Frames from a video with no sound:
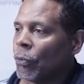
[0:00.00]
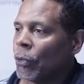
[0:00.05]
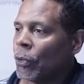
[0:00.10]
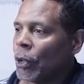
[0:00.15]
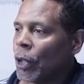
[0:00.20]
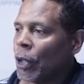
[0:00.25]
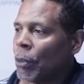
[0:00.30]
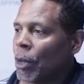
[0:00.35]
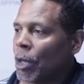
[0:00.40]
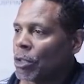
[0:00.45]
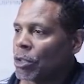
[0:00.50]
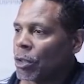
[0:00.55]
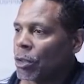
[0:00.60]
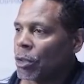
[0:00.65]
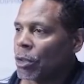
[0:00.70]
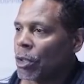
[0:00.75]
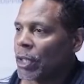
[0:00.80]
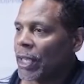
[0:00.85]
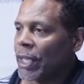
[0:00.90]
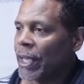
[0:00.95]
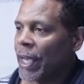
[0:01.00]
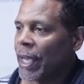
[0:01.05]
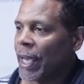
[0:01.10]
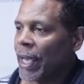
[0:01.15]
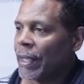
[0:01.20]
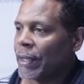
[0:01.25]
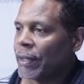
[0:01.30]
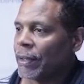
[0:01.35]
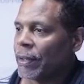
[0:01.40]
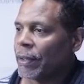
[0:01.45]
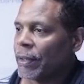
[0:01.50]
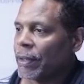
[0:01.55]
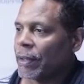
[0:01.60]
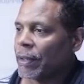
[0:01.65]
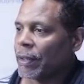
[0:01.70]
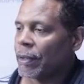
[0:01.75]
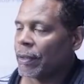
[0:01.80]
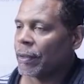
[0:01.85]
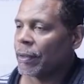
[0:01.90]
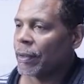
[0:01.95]
I'm also looking at,
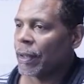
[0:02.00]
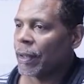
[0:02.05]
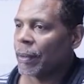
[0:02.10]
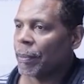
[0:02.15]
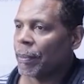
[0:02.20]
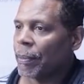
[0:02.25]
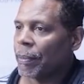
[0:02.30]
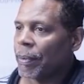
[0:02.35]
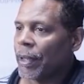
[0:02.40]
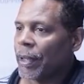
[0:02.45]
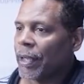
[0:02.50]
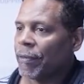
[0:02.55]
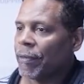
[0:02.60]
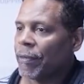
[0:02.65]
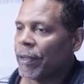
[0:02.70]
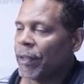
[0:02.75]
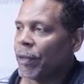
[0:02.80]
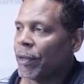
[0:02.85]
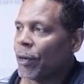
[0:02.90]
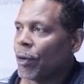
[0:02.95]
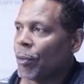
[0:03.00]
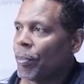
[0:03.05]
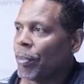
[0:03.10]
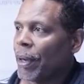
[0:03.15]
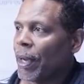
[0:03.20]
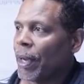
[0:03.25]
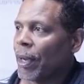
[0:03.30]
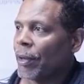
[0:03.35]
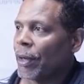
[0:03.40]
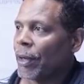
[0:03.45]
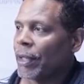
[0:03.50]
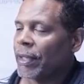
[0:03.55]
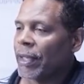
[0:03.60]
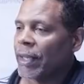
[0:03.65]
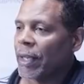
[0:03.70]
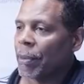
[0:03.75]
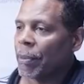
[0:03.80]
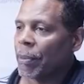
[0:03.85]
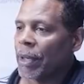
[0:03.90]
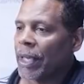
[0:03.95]
I believe, the euro pound. I
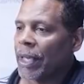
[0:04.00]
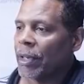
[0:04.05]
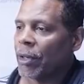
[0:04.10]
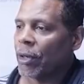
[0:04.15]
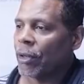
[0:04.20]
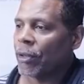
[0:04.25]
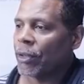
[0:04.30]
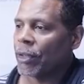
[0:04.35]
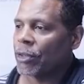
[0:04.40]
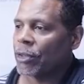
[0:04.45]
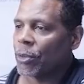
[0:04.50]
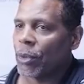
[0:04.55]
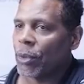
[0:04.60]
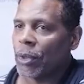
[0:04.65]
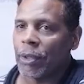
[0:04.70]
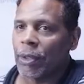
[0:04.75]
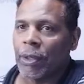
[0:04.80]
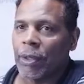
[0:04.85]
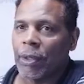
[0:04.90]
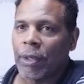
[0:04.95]
think I'm late on this one.